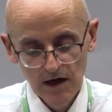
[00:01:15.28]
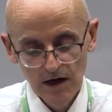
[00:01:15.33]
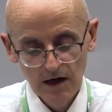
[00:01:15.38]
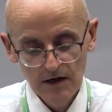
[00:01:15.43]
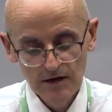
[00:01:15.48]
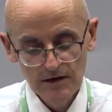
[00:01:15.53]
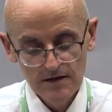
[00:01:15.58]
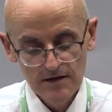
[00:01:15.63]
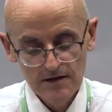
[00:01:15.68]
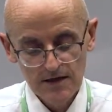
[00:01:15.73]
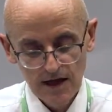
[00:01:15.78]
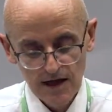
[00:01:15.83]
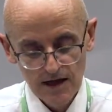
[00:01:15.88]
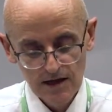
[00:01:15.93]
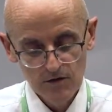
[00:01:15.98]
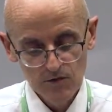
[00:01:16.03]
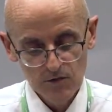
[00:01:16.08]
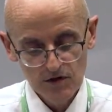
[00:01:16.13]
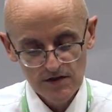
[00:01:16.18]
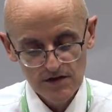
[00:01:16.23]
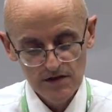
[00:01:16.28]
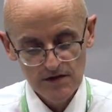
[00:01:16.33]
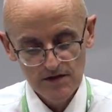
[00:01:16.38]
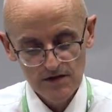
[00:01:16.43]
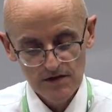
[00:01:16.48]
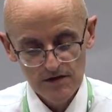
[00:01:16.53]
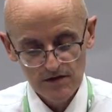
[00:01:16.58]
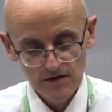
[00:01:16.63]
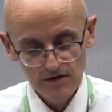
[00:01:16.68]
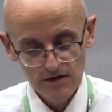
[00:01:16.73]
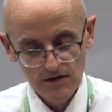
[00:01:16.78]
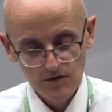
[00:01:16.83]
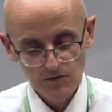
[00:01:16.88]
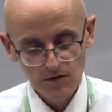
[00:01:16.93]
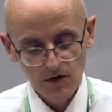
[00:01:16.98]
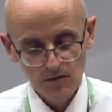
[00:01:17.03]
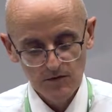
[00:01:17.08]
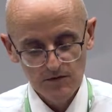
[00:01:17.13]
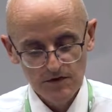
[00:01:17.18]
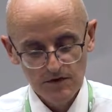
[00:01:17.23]
and the scale and persistence of these
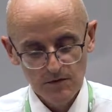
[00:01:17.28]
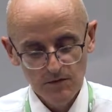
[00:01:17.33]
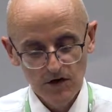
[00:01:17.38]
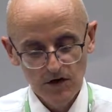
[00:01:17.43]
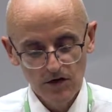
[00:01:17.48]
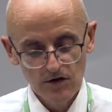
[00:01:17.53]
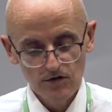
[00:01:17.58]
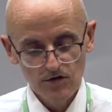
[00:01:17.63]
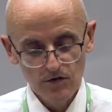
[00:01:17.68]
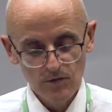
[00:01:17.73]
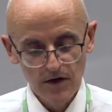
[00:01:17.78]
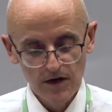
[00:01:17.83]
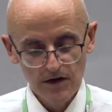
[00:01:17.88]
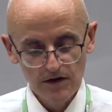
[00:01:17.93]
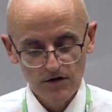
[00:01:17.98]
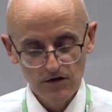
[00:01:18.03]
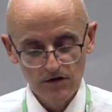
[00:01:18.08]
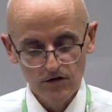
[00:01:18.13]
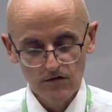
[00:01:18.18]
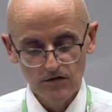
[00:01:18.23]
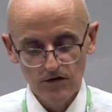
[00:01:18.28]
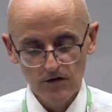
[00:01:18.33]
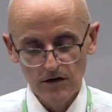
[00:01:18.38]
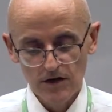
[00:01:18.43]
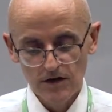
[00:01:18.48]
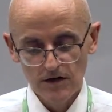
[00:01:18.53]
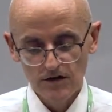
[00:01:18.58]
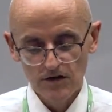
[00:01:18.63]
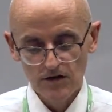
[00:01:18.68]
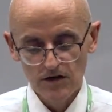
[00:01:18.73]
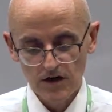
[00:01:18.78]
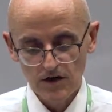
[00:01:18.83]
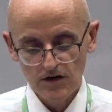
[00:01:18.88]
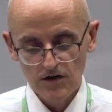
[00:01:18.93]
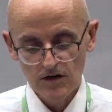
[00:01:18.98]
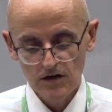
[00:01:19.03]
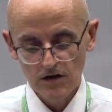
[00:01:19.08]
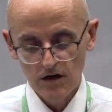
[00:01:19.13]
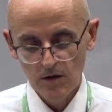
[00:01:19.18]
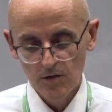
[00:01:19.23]
problems is a blunt reminder of an
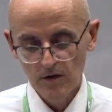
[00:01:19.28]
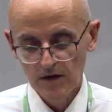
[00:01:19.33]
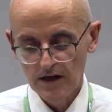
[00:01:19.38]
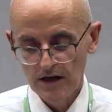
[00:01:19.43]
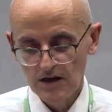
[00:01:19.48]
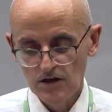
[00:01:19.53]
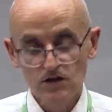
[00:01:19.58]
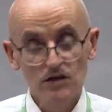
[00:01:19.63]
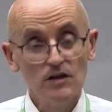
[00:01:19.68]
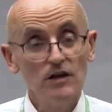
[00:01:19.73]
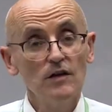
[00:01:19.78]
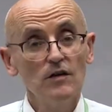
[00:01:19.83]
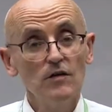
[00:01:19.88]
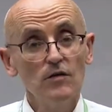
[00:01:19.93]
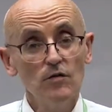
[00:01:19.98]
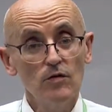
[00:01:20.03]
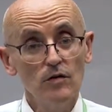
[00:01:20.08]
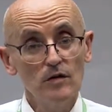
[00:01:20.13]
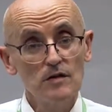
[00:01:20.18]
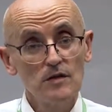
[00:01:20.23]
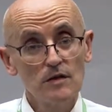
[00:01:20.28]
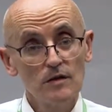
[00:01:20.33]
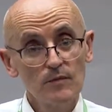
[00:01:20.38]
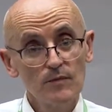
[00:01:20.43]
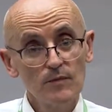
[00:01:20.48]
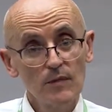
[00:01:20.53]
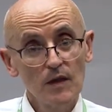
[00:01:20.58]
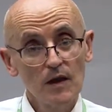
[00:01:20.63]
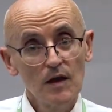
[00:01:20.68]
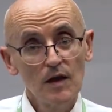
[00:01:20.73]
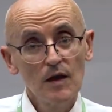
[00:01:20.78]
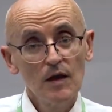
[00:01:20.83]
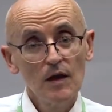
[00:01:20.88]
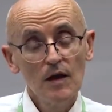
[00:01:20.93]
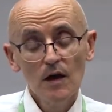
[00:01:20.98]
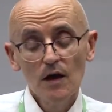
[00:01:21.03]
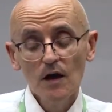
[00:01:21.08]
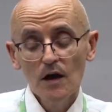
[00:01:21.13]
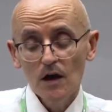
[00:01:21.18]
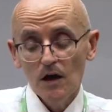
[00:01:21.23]
international obligation ignored.
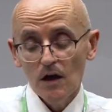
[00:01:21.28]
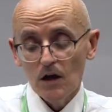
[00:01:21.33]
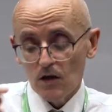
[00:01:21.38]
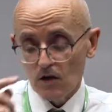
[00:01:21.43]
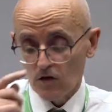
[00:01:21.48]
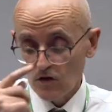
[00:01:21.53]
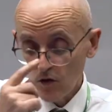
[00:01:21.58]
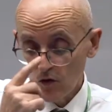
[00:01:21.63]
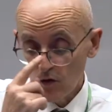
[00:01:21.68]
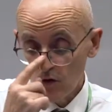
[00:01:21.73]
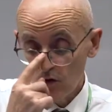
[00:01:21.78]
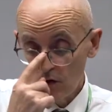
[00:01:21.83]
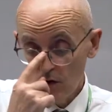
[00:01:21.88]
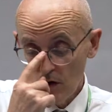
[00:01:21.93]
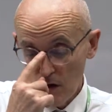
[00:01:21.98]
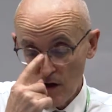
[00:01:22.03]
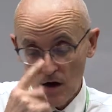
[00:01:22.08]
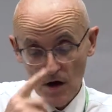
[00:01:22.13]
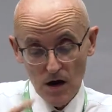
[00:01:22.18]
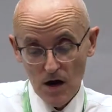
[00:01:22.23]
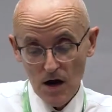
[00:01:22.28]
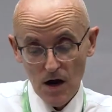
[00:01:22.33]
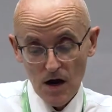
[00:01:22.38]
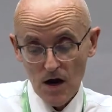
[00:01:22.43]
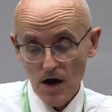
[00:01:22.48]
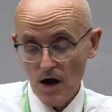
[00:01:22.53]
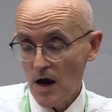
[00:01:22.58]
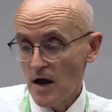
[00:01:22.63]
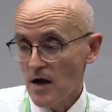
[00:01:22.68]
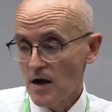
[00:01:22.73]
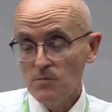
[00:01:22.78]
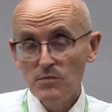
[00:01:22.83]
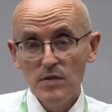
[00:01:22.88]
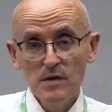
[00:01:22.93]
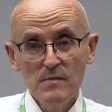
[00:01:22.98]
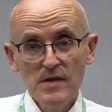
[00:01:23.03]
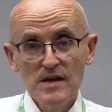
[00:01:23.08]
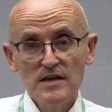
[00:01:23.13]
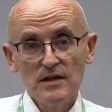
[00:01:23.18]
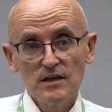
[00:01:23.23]
So I had
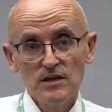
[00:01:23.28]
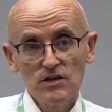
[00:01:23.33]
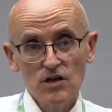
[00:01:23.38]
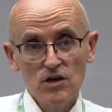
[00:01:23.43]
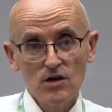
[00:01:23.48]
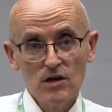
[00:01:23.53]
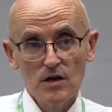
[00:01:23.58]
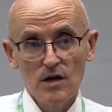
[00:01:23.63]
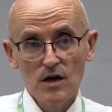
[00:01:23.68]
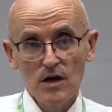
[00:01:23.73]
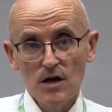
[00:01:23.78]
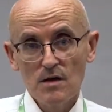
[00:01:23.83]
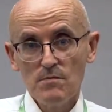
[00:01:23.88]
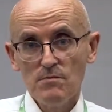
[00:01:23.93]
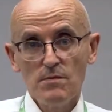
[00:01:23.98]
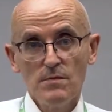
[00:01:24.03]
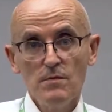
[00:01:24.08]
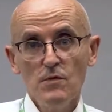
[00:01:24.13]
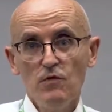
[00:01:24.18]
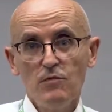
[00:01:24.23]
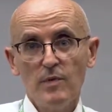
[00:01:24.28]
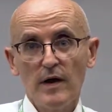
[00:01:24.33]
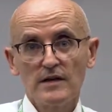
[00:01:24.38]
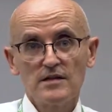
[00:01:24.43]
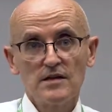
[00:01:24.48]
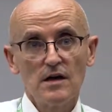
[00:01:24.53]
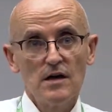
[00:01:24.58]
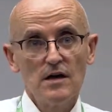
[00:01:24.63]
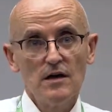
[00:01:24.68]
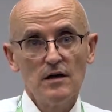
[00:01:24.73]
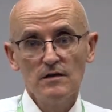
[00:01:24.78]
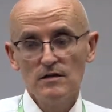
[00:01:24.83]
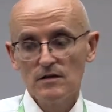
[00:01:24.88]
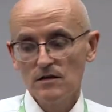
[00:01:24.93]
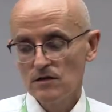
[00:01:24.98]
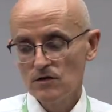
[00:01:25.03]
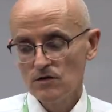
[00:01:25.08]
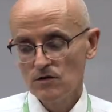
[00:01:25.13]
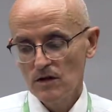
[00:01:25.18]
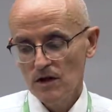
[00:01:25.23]
been meeting John. I moved back to Ireland
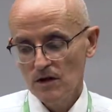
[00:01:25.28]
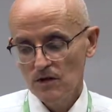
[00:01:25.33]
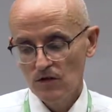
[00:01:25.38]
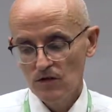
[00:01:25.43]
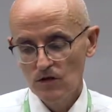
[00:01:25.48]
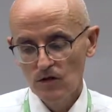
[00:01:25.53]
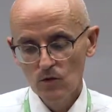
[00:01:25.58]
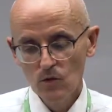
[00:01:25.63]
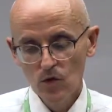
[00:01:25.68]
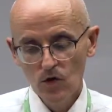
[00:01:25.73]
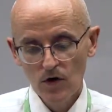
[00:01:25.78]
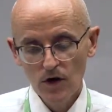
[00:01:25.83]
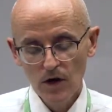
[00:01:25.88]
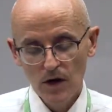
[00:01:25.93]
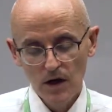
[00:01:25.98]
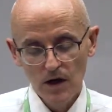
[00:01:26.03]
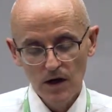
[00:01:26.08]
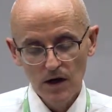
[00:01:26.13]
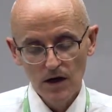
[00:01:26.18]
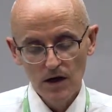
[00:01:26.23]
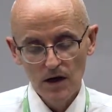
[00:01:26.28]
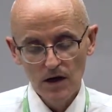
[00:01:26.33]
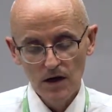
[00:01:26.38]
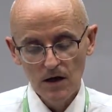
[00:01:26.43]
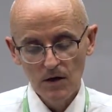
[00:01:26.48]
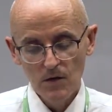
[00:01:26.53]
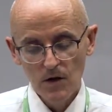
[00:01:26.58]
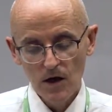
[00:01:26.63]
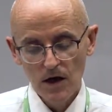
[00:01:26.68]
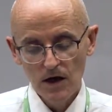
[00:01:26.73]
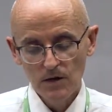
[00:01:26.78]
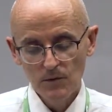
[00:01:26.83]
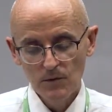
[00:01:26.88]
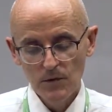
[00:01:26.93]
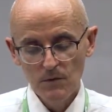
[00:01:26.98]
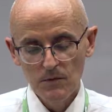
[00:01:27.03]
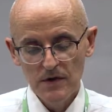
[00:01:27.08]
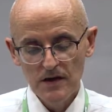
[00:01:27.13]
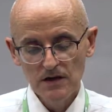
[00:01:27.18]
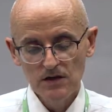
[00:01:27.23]
in 2001, and I had
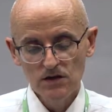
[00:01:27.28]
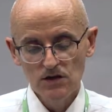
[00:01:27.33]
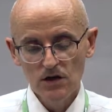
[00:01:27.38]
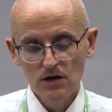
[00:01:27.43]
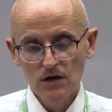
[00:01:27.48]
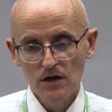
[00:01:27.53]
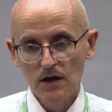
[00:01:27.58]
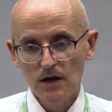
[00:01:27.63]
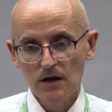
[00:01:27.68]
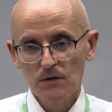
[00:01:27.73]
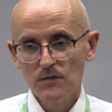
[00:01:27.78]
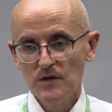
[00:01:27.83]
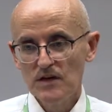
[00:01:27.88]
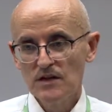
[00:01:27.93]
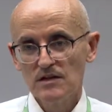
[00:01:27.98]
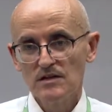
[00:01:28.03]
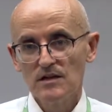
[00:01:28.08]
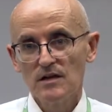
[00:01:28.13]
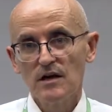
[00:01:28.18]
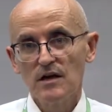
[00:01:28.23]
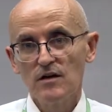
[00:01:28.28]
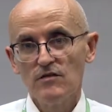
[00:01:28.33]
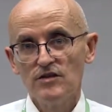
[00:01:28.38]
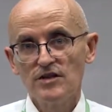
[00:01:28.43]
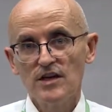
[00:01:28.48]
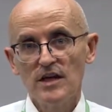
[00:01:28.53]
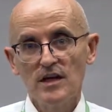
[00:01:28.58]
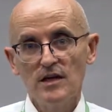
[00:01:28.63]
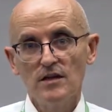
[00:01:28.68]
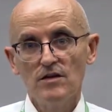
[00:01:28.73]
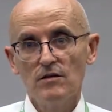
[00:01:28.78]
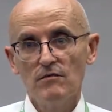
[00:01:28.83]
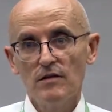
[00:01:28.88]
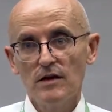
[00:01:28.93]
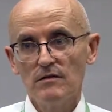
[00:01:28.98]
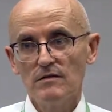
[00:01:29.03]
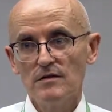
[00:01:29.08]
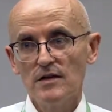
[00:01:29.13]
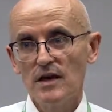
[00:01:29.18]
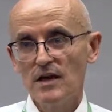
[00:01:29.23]
been meeting John at meetings in Irish Aid
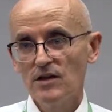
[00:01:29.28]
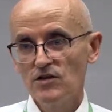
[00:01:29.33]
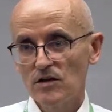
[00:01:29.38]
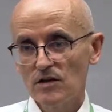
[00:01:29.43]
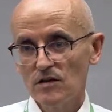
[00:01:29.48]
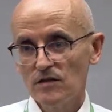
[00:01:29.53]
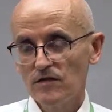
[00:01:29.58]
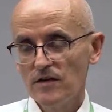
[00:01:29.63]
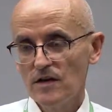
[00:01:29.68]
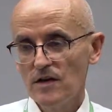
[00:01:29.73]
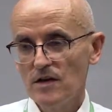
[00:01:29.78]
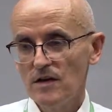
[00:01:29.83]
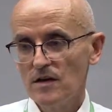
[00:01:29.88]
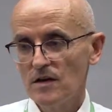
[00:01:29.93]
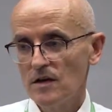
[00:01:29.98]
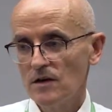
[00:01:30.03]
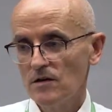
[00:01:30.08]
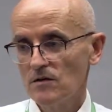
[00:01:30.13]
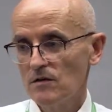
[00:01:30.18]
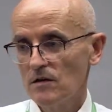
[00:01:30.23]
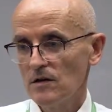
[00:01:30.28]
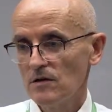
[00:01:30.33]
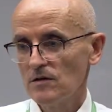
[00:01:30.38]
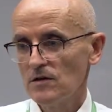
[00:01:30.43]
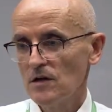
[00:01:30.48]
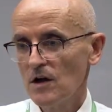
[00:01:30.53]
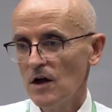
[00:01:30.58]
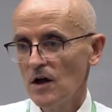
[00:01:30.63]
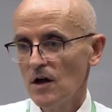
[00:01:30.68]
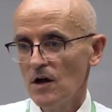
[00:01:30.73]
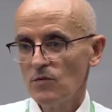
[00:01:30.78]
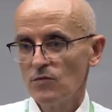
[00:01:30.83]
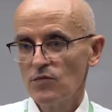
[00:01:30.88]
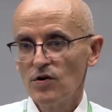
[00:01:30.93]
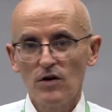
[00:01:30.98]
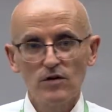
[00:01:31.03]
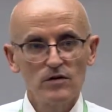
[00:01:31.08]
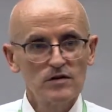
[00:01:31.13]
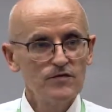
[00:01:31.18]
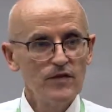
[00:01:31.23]
around HIV and around
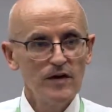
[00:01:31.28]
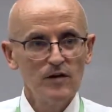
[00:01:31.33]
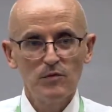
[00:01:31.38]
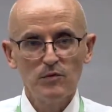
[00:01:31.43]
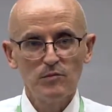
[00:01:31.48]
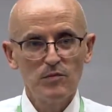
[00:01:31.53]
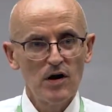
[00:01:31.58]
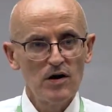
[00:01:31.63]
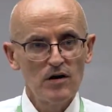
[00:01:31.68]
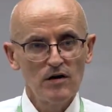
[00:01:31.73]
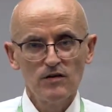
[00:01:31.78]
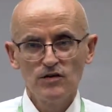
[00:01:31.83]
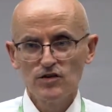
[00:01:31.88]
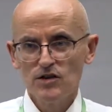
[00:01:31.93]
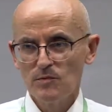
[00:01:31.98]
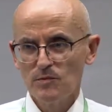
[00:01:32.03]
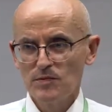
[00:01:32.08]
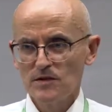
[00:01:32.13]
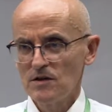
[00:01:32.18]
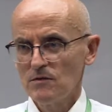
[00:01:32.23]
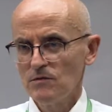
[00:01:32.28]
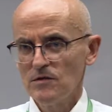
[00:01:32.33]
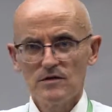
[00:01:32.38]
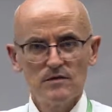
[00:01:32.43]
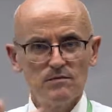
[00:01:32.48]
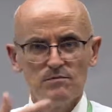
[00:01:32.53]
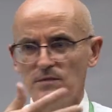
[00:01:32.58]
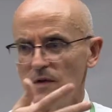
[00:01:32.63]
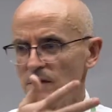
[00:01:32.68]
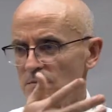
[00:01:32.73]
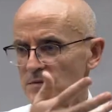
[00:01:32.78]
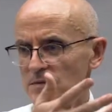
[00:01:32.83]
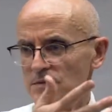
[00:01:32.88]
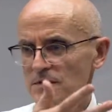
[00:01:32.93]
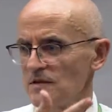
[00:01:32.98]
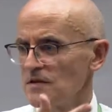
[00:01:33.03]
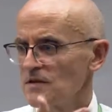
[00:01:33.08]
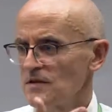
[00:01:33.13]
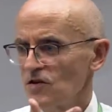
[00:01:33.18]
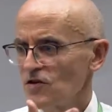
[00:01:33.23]
product development partnerships. There was a
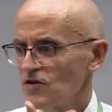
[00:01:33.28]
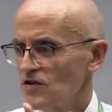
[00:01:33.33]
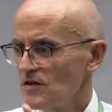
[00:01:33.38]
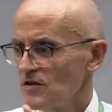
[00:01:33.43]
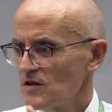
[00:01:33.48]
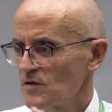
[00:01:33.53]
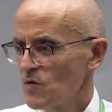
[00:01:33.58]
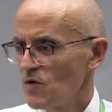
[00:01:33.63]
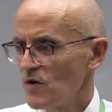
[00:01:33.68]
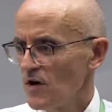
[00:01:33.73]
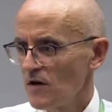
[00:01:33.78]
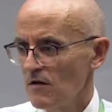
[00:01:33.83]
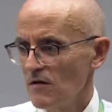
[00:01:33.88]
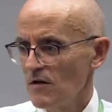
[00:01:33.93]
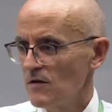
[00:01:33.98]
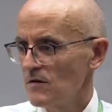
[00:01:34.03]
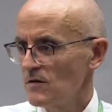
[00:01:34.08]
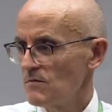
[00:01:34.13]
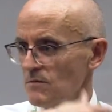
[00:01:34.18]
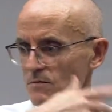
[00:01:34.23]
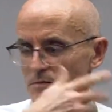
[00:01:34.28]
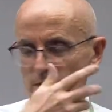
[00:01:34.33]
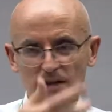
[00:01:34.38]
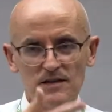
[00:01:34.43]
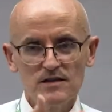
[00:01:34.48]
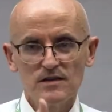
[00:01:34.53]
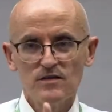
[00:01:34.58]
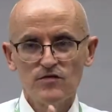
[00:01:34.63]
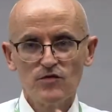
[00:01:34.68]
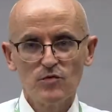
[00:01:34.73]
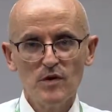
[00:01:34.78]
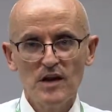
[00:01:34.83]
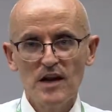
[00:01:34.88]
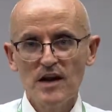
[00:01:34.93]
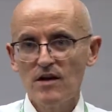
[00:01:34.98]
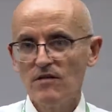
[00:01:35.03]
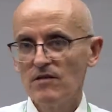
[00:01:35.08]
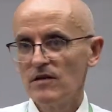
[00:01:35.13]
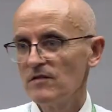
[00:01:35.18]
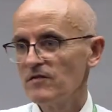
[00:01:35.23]
discussion this morning around medicines for
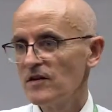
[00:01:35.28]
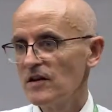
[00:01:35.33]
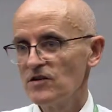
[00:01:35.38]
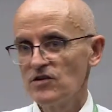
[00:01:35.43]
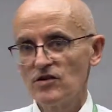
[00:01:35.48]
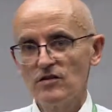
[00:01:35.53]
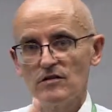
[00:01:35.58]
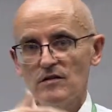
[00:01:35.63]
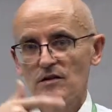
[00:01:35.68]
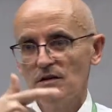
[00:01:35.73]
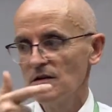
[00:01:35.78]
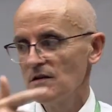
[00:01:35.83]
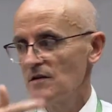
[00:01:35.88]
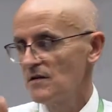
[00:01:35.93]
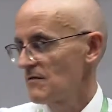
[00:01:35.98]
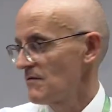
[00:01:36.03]
malaria venture and